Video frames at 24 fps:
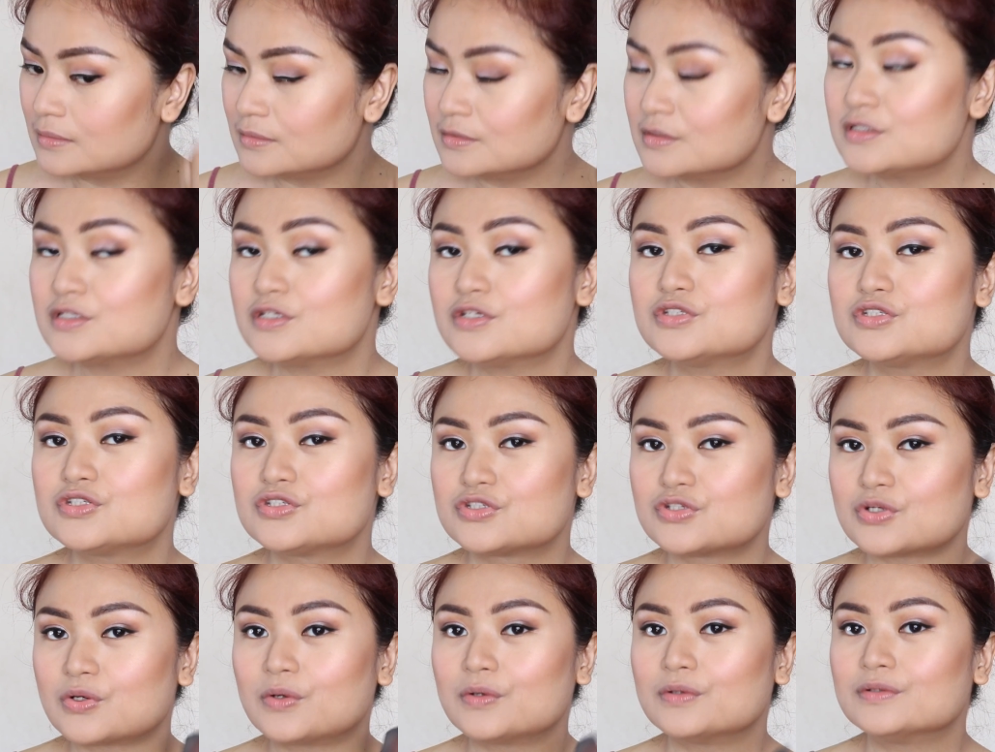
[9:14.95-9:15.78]
This is
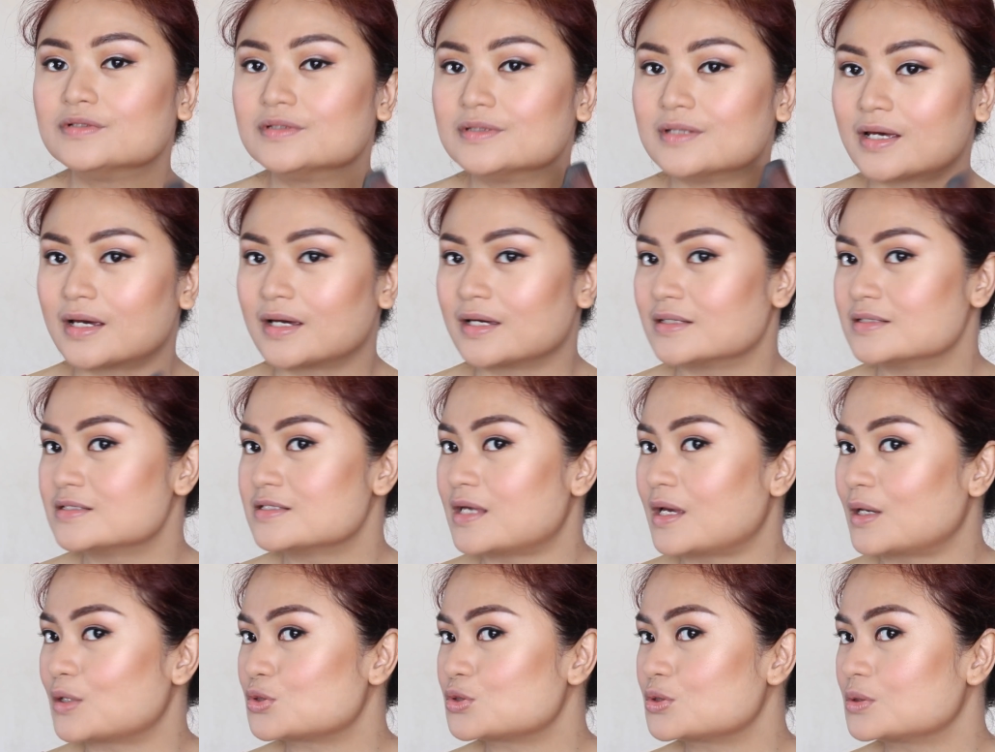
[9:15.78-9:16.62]
so
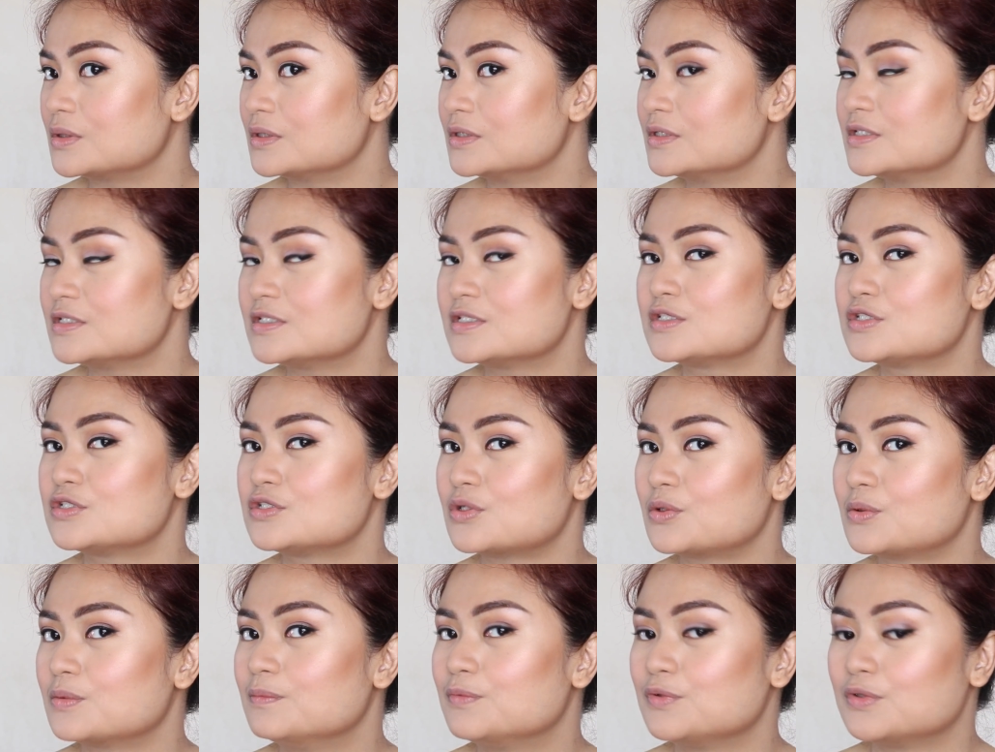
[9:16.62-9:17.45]
nice, actually. This is
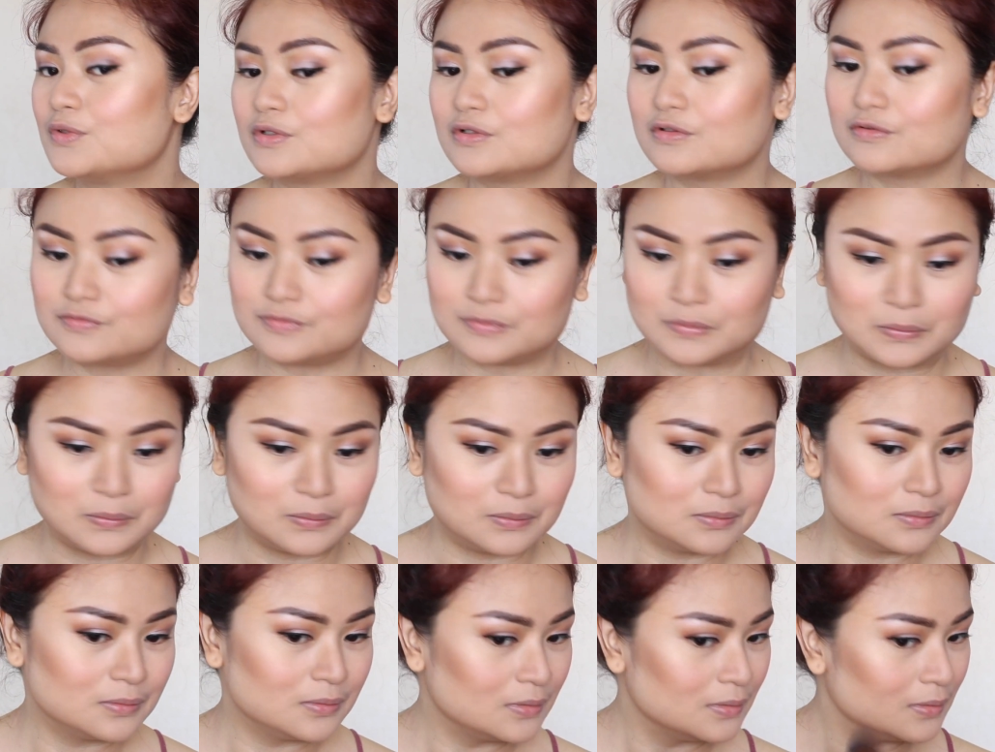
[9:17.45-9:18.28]
so
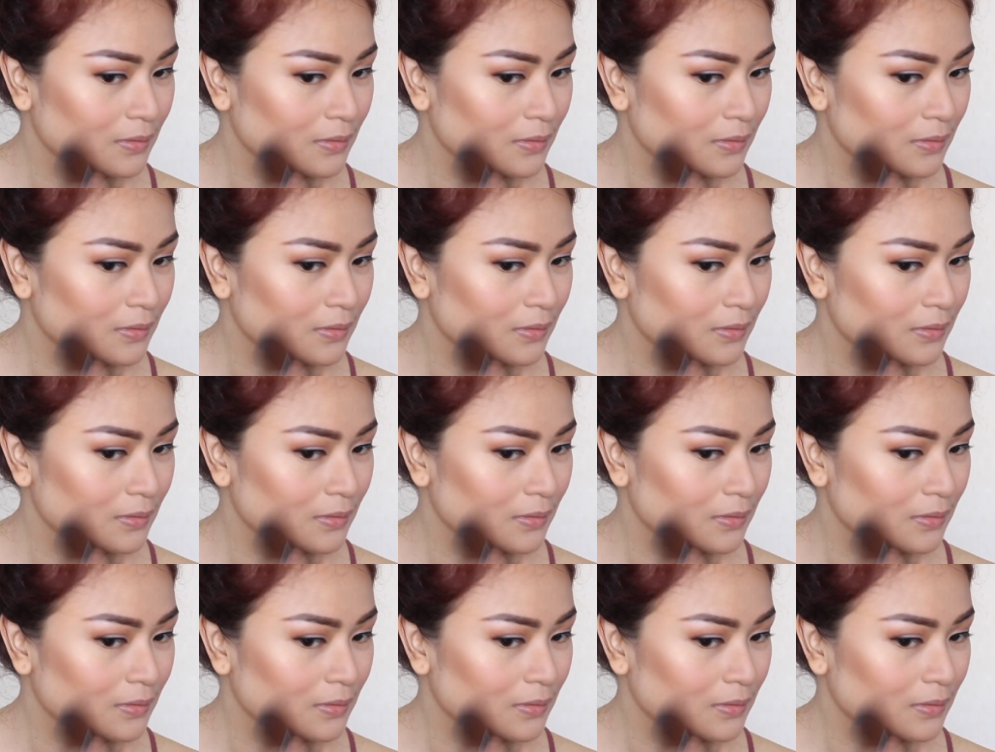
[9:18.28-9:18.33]
beautiful.